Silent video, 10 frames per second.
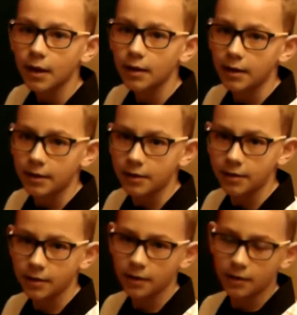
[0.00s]
and then
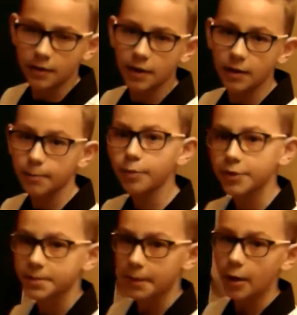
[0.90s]
they can't
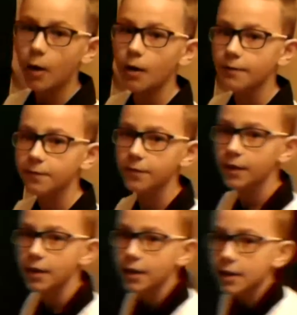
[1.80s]
push me off.
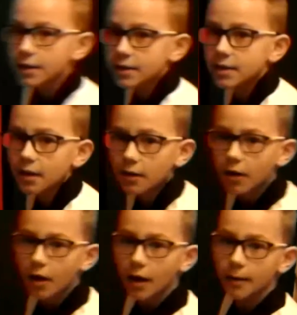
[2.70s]

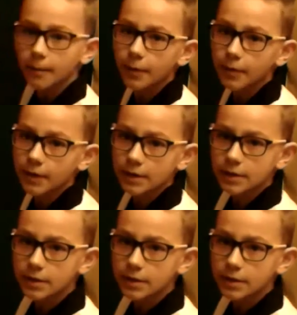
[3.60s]
So I'm going